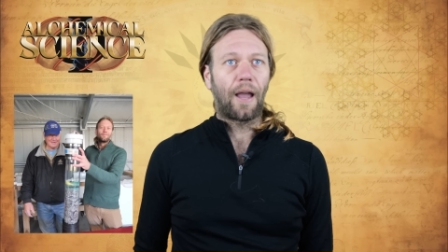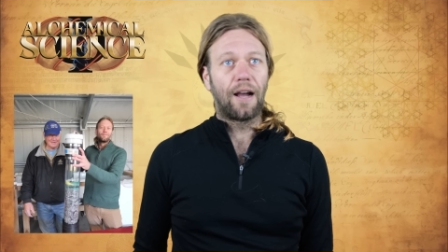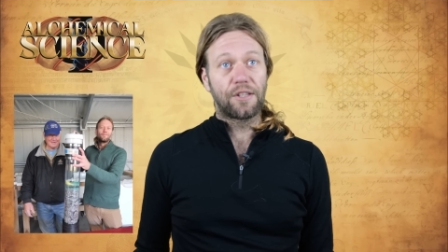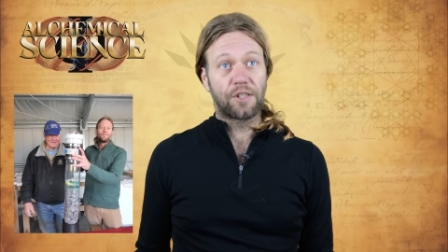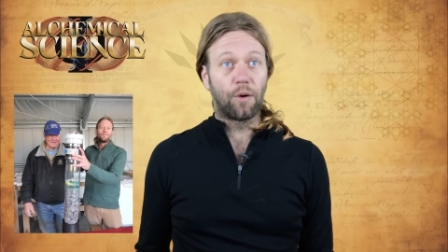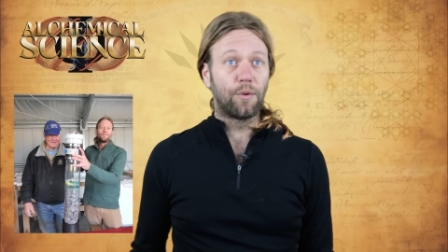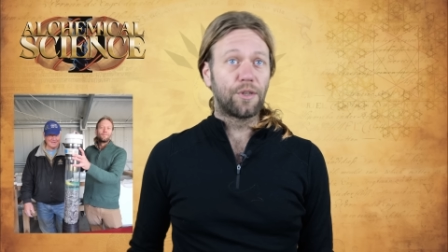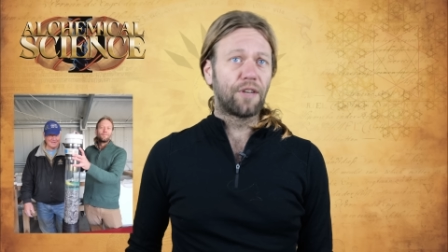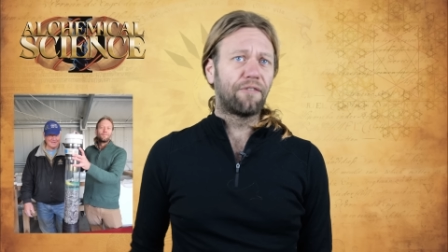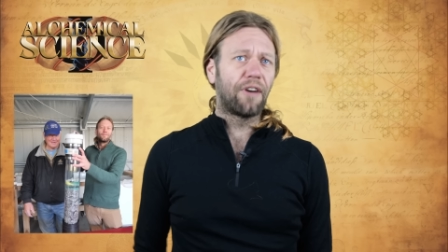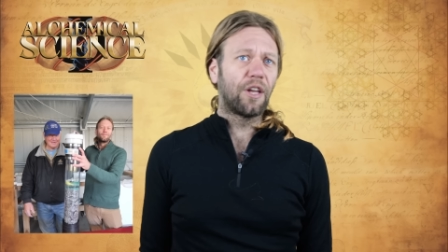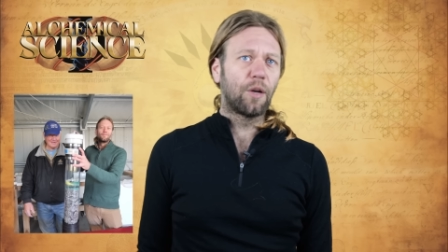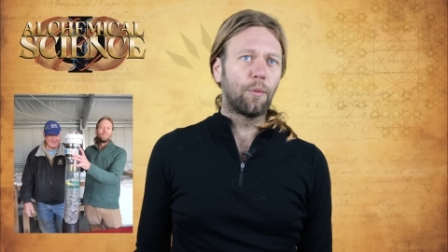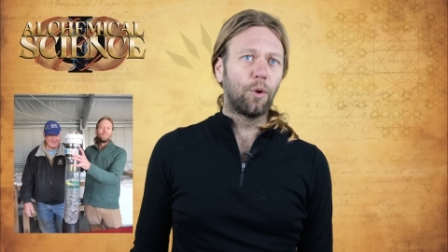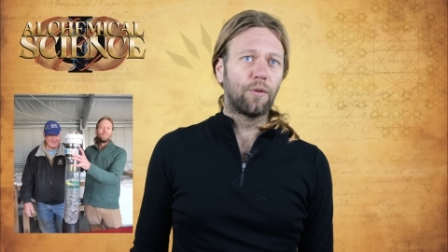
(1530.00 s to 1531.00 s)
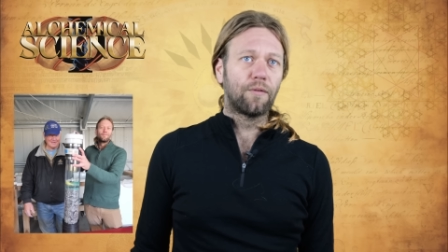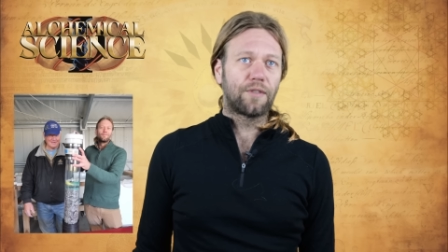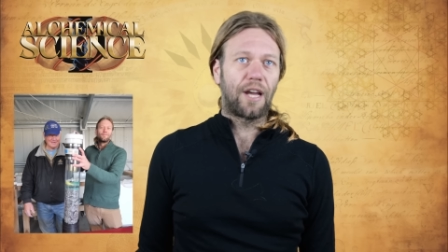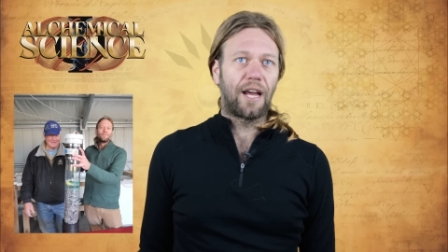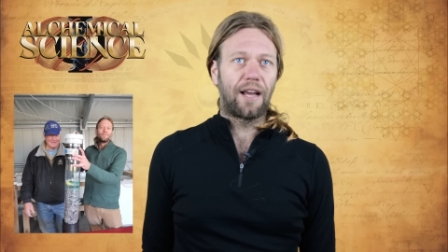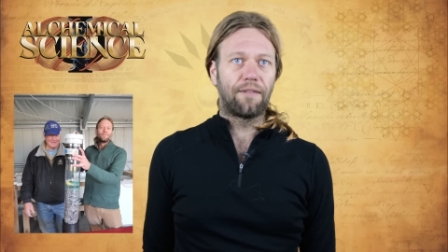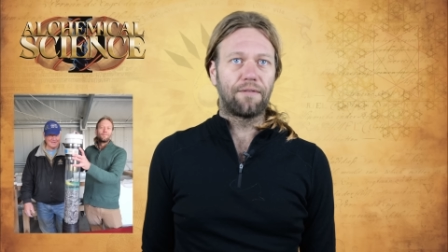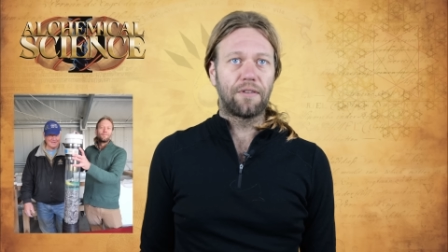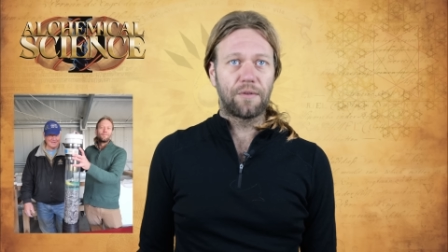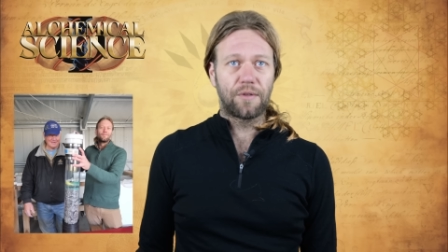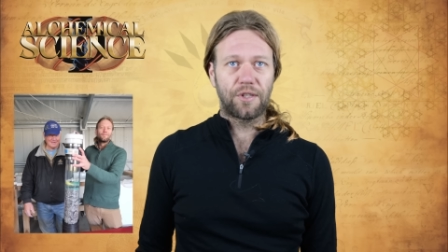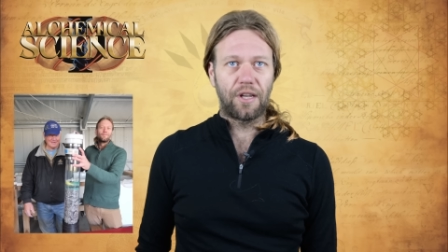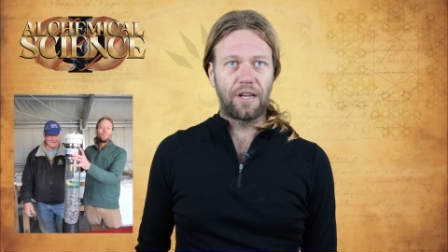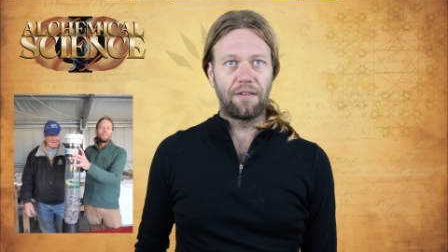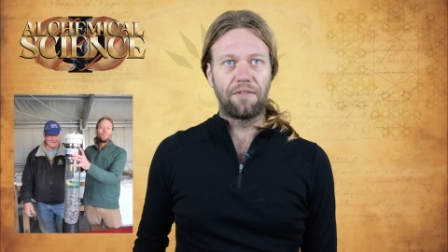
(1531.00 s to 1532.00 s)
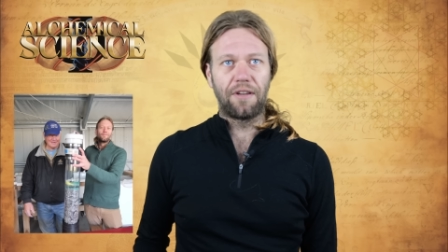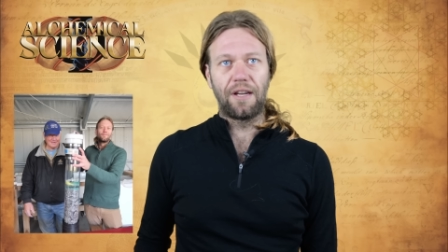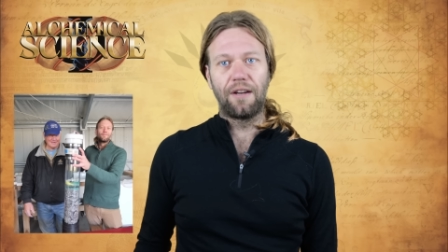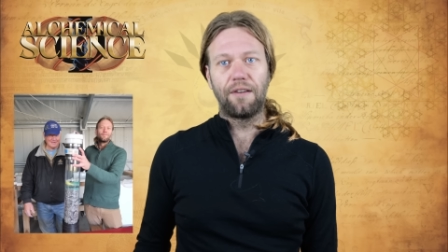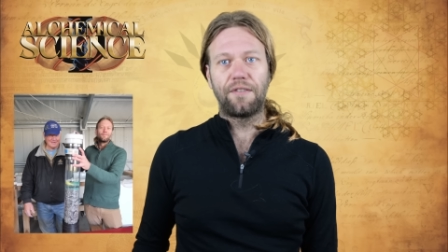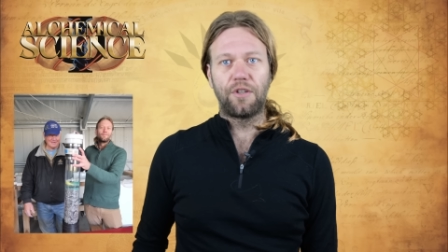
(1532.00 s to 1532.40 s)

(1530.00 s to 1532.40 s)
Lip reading: So it was invaluable to have Steve here